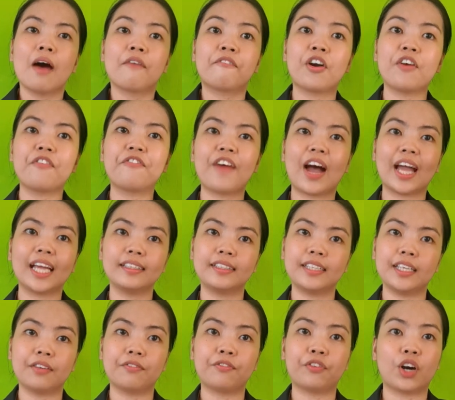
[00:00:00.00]
for
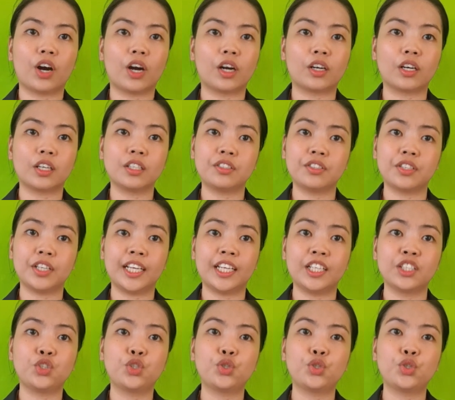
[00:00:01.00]
fighting for our country